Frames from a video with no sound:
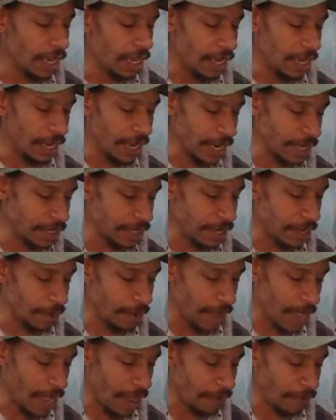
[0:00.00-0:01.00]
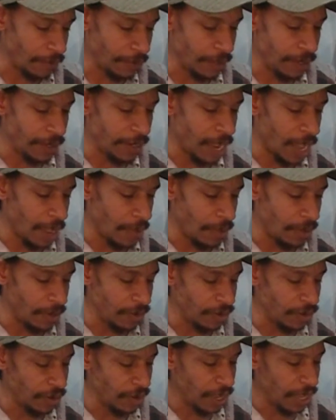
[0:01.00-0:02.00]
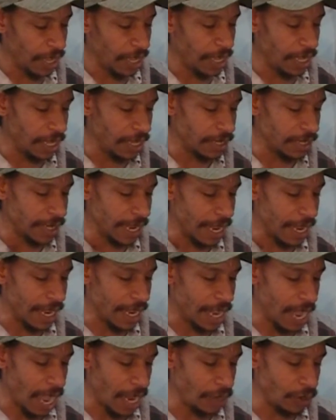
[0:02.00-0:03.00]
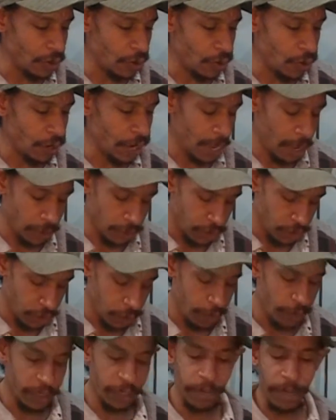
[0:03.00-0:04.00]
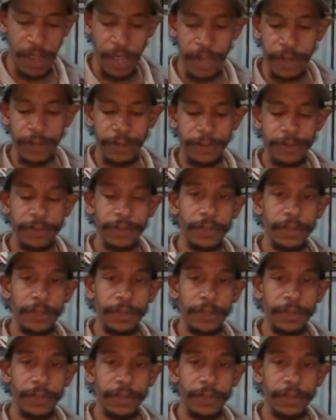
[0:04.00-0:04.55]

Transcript: Next up after the Dobbins is a Cotton Cordell Super Spot.